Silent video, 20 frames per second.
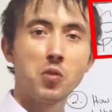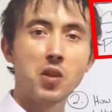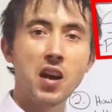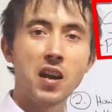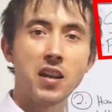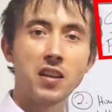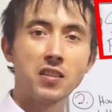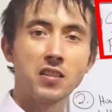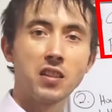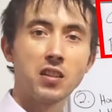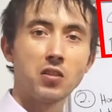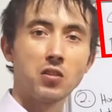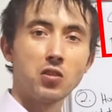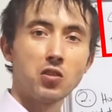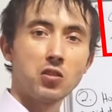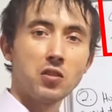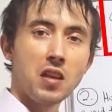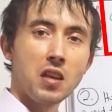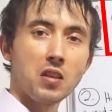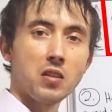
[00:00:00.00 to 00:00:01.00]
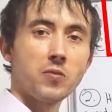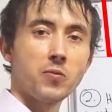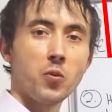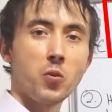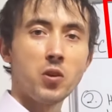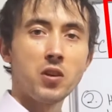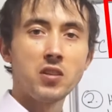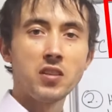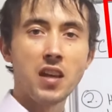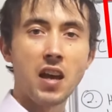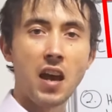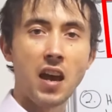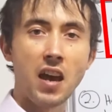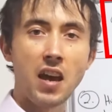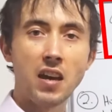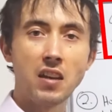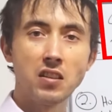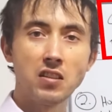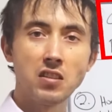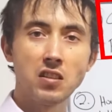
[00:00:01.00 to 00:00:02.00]
product that Salesforce
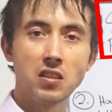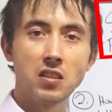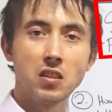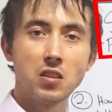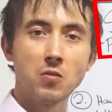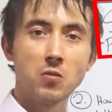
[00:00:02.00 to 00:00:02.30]
has